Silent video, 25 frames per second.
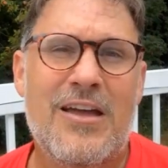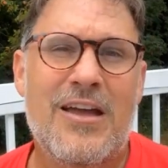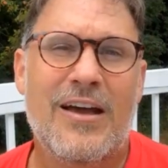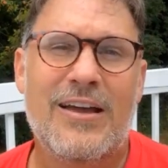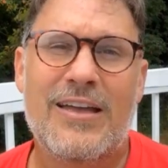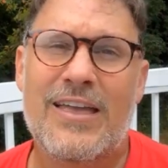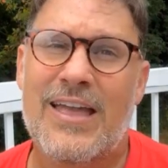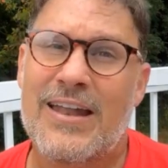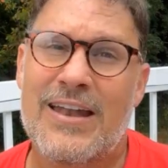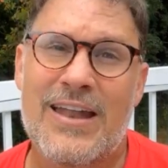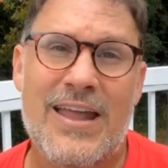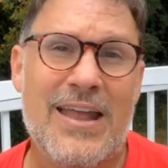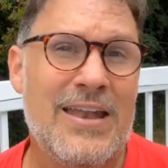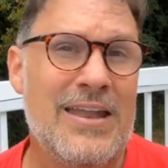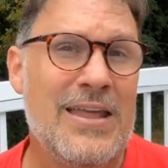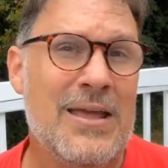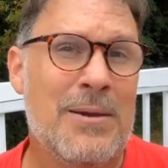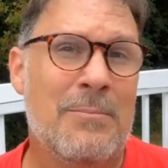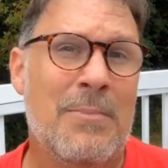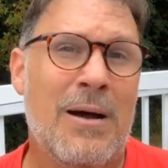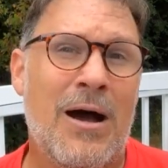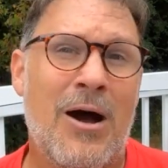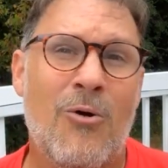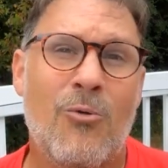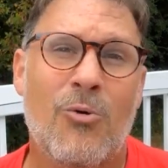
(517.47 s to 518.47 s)
again, any
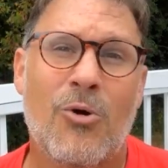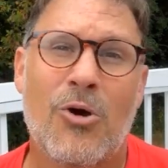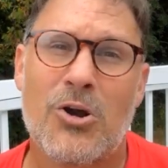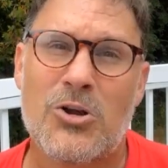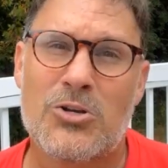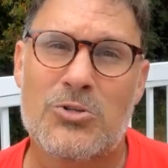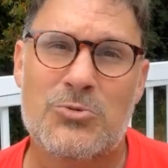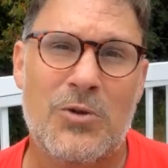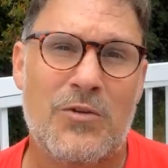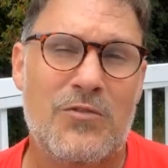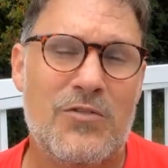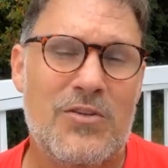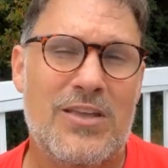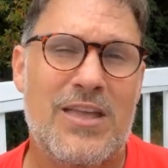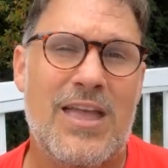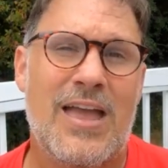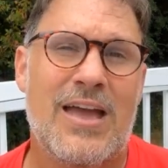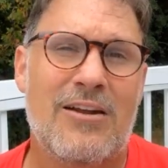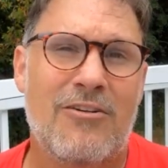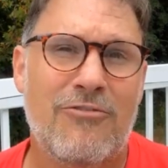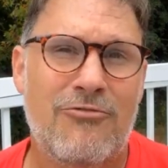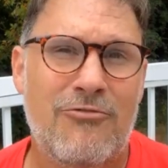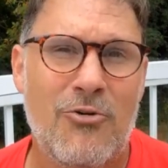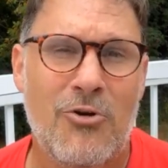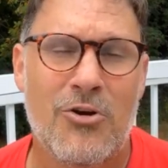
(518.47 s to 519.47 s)
amount works, but if you
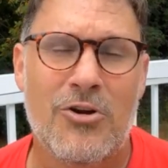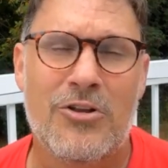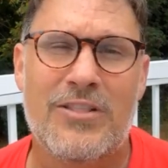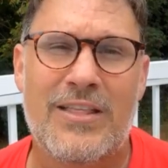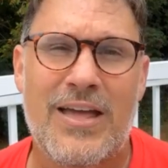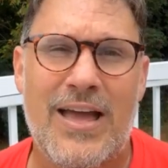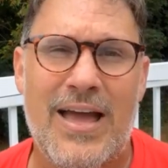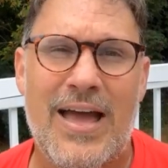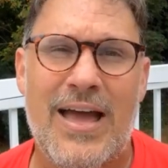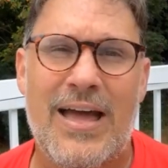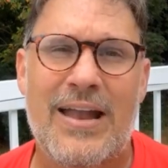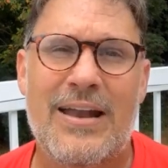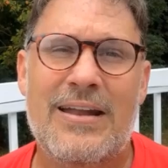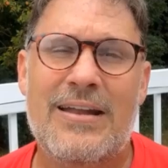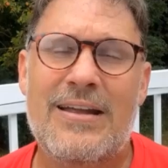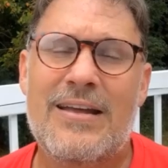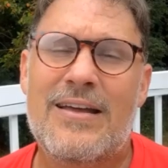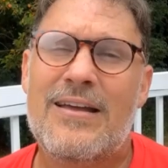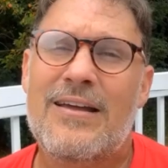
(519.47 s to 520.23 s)
can't afford that,